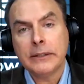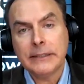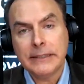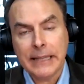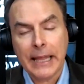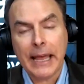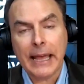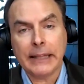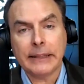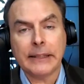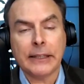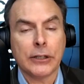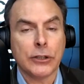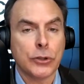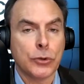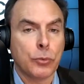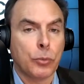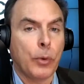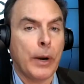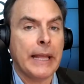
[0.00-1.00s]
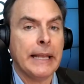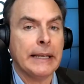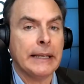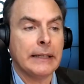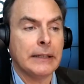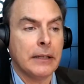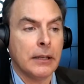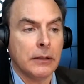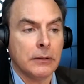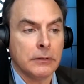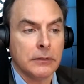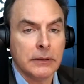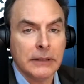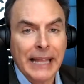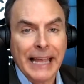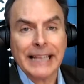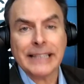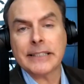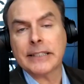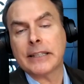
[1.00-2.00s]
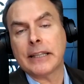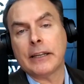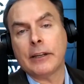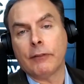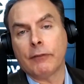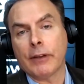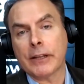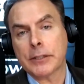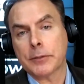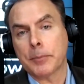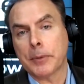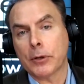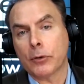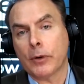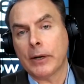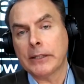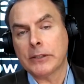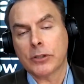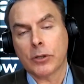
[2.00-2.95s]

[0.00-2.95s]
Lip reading: debt that is rated less than investment grade,